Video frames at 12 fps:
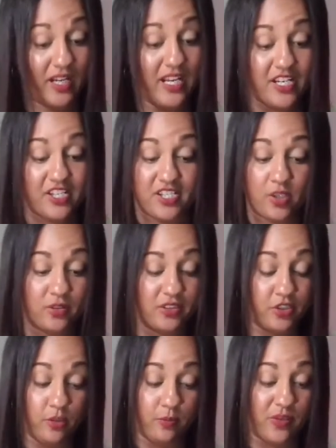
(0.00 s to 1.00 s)
She's holding
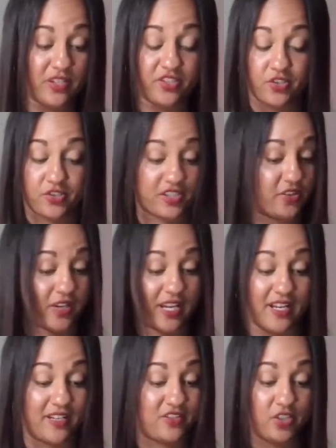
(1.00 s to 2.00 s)
two pictures in her
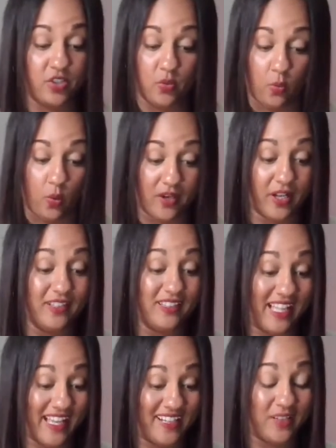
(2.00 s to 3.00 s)
hand, too. One on
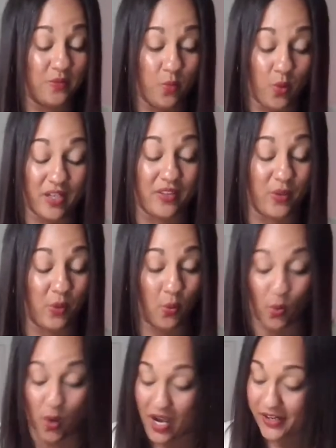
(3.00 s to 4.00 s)
land and one in the
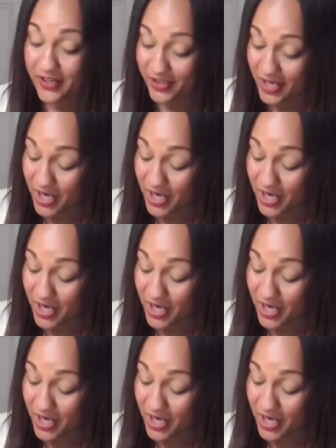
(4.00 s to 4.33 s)
water.